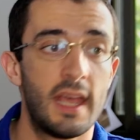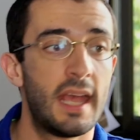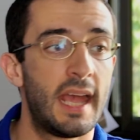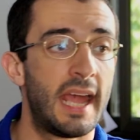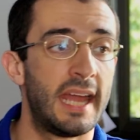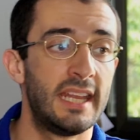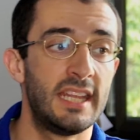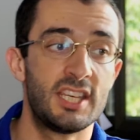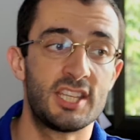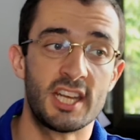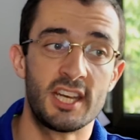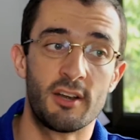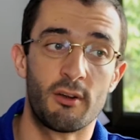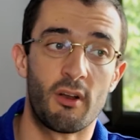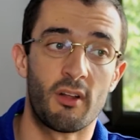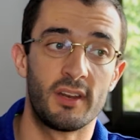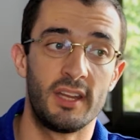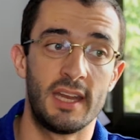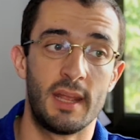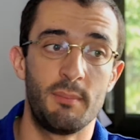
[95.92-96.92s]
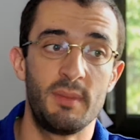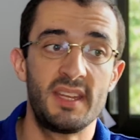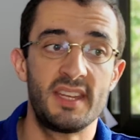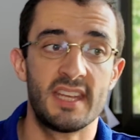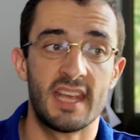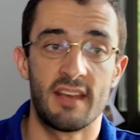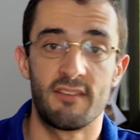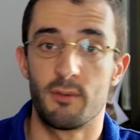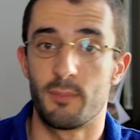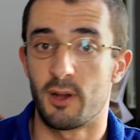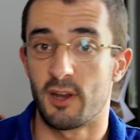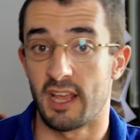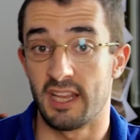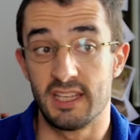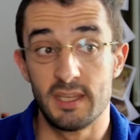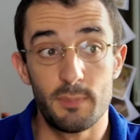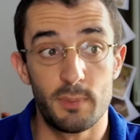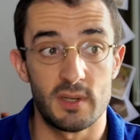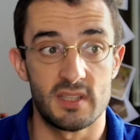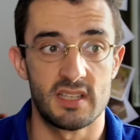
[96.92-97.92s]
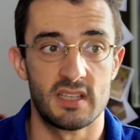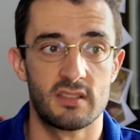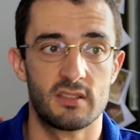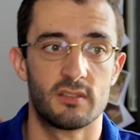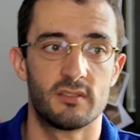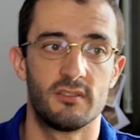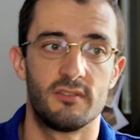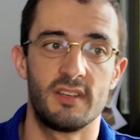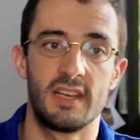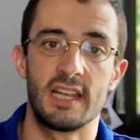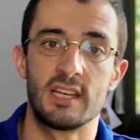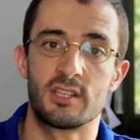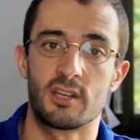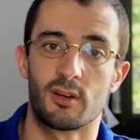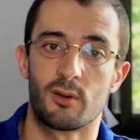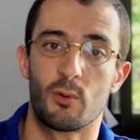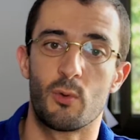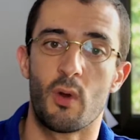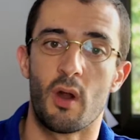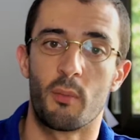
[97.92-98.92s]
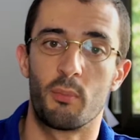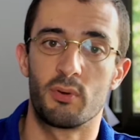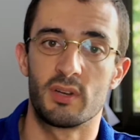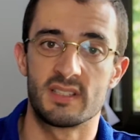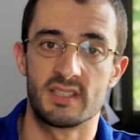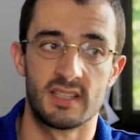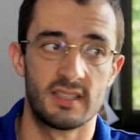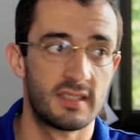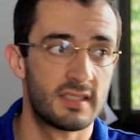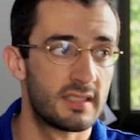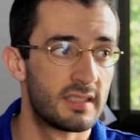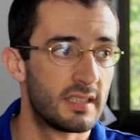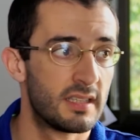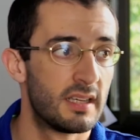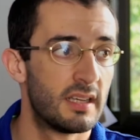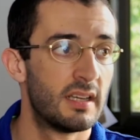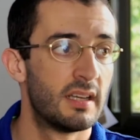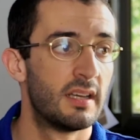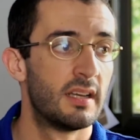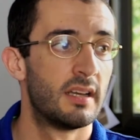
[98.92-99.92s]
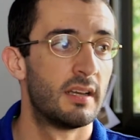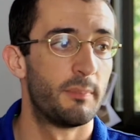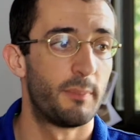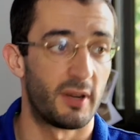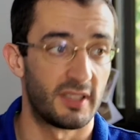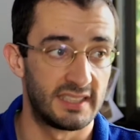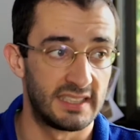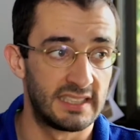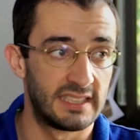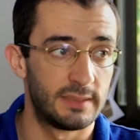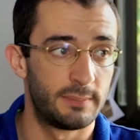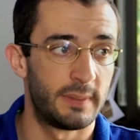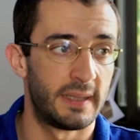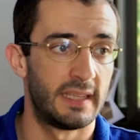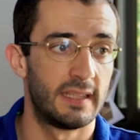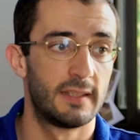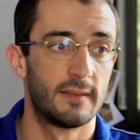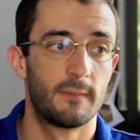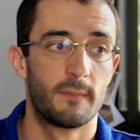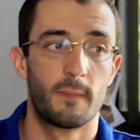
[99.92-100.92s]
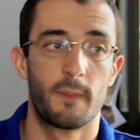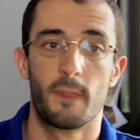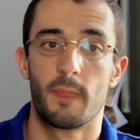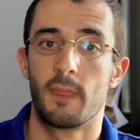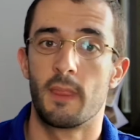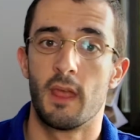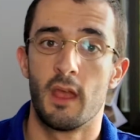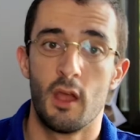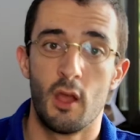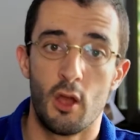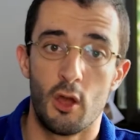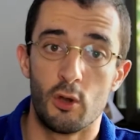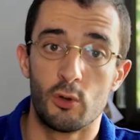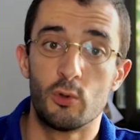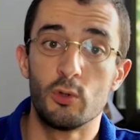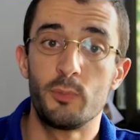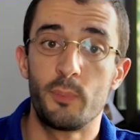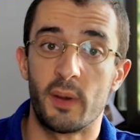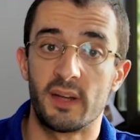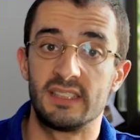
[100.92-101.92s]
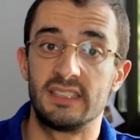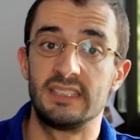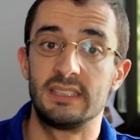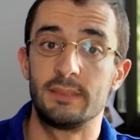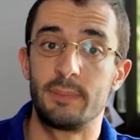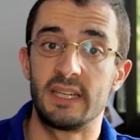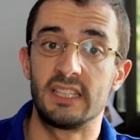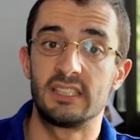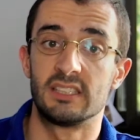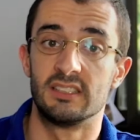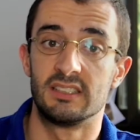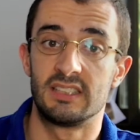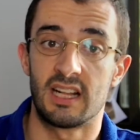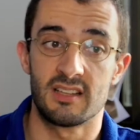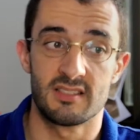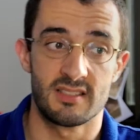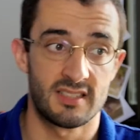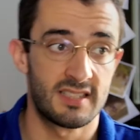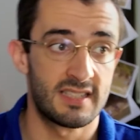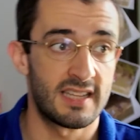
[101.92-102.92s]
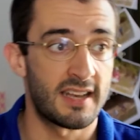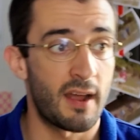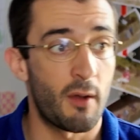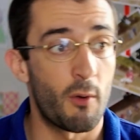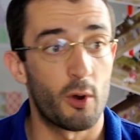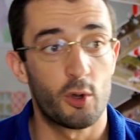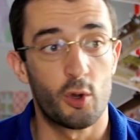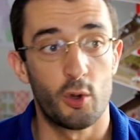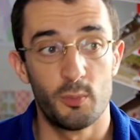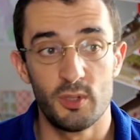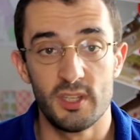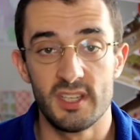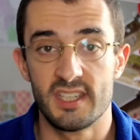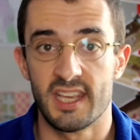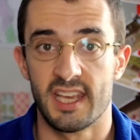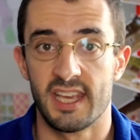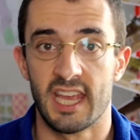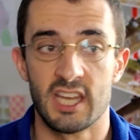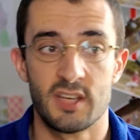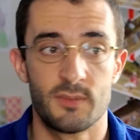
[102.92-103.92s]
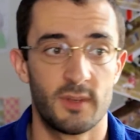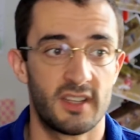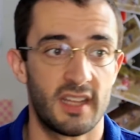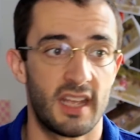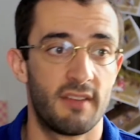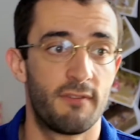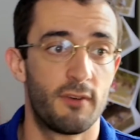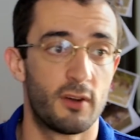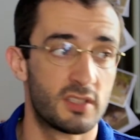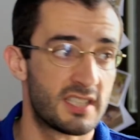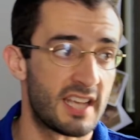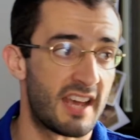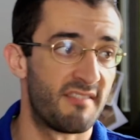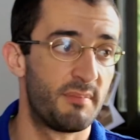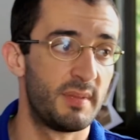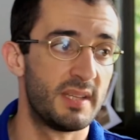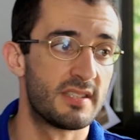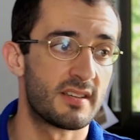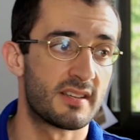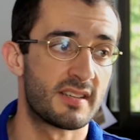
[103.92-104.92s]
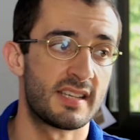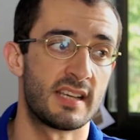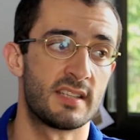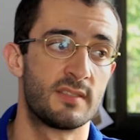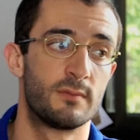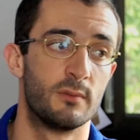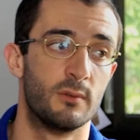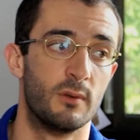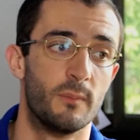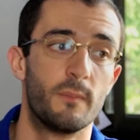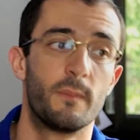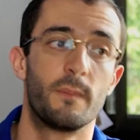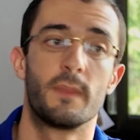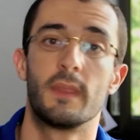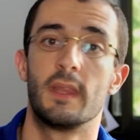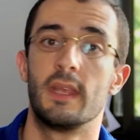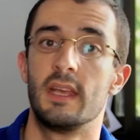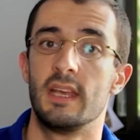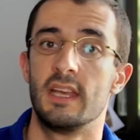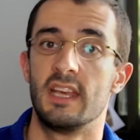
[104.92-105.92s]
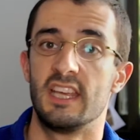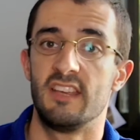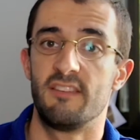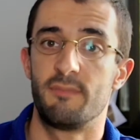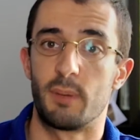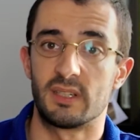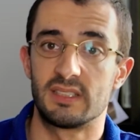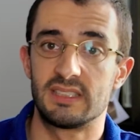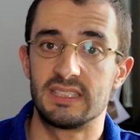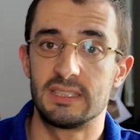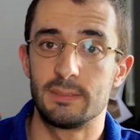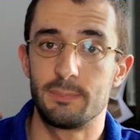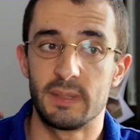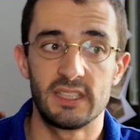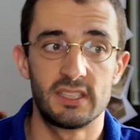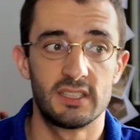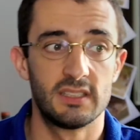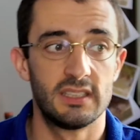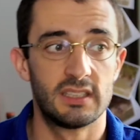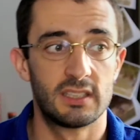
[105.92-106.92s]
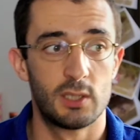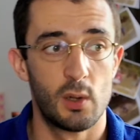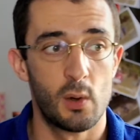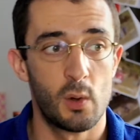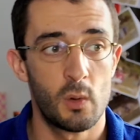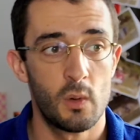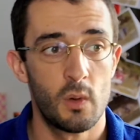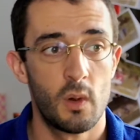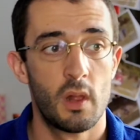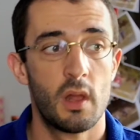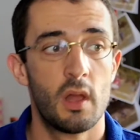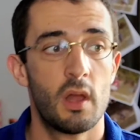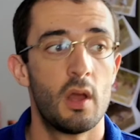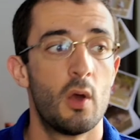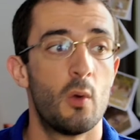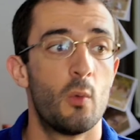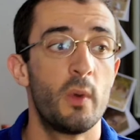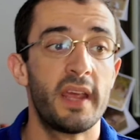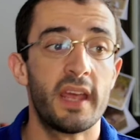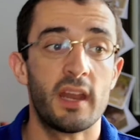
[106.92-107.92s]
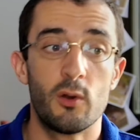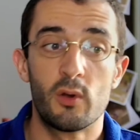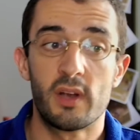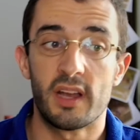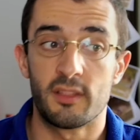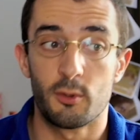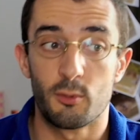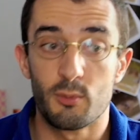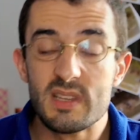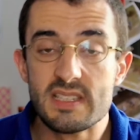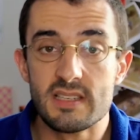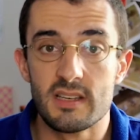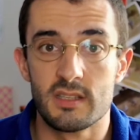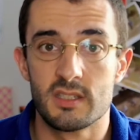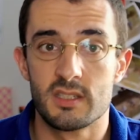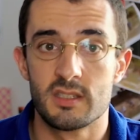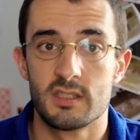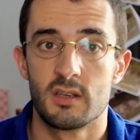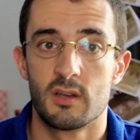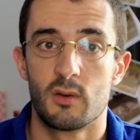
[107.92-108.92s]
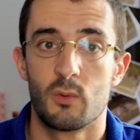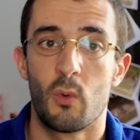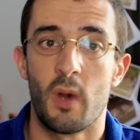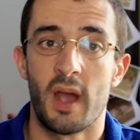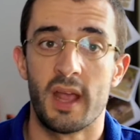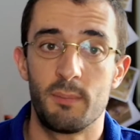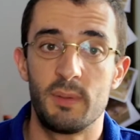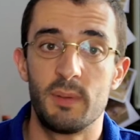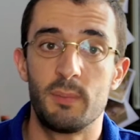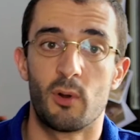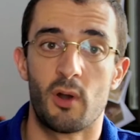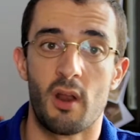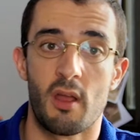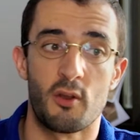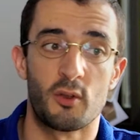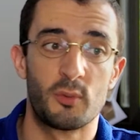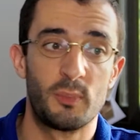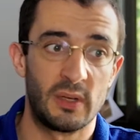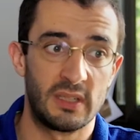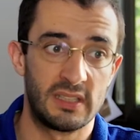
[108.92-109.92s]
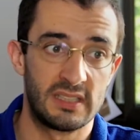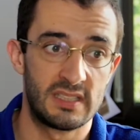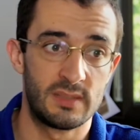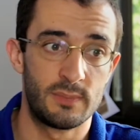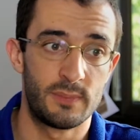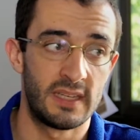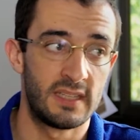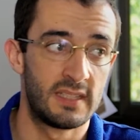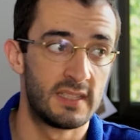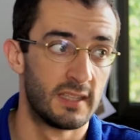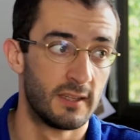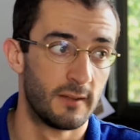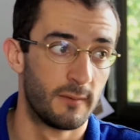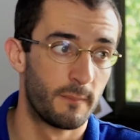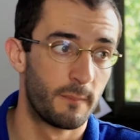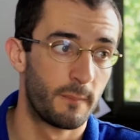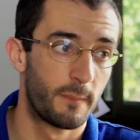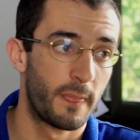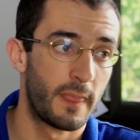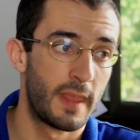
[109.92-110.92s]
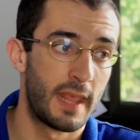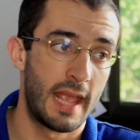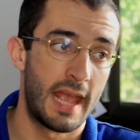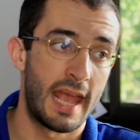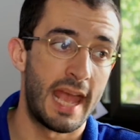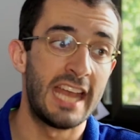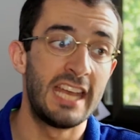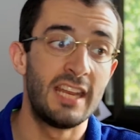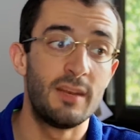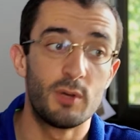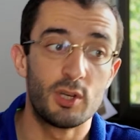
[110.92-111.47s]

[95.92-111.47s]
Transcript: And in general, in a METF, about 80% of the villagers who are present participate. A good participation tells us that our community engagement efforts have been successful. If participation is low, we can look at the reasons why people are not participating. And in